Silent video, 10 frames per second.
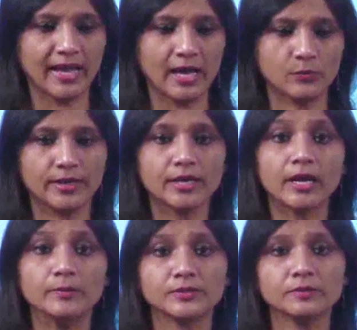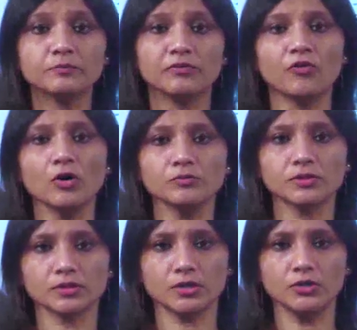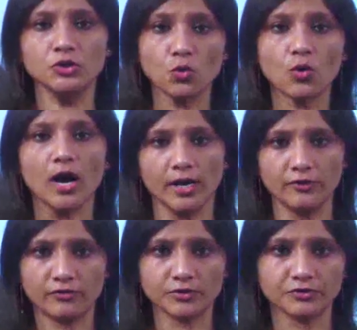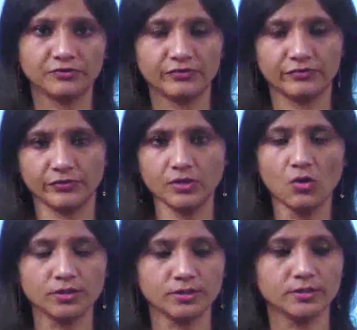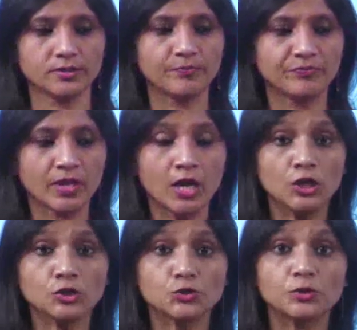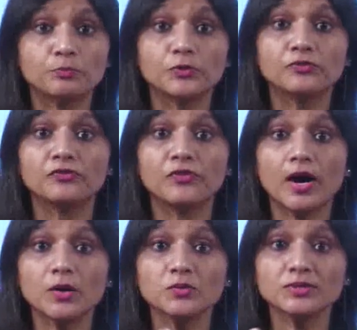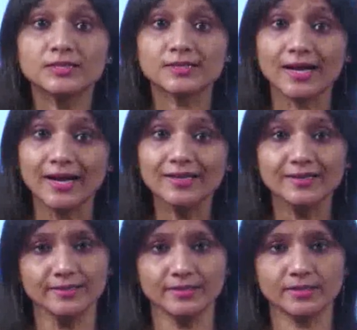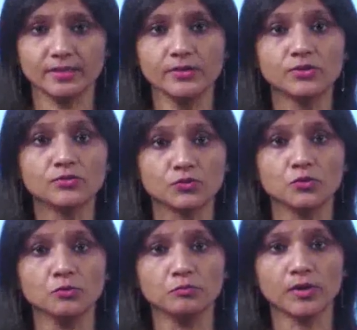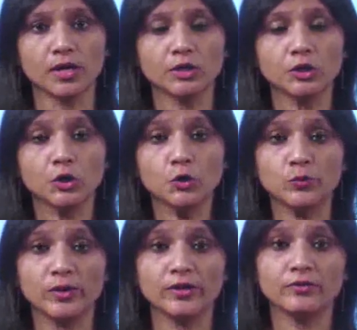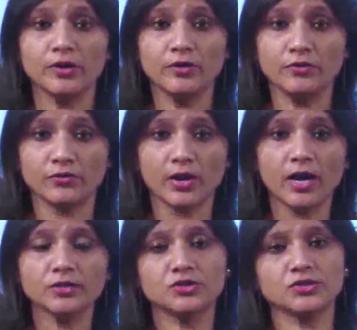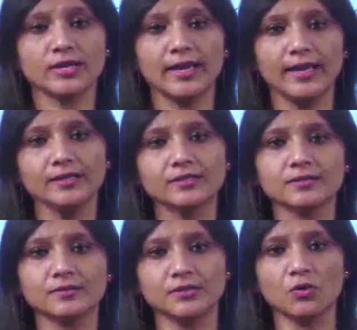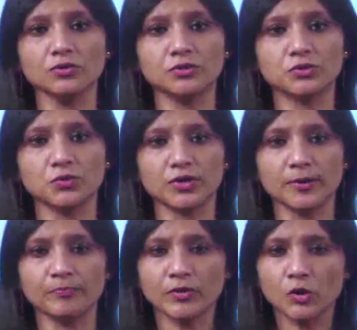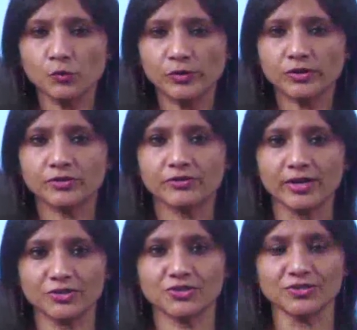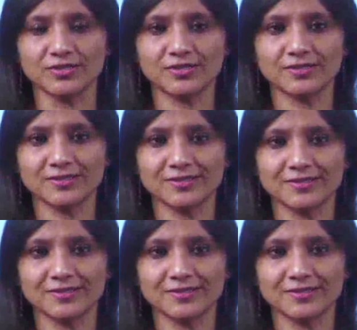and when he comes in performs yoga in front of the audience. So the profound silence in the room when Raj entered the auditorium with crutches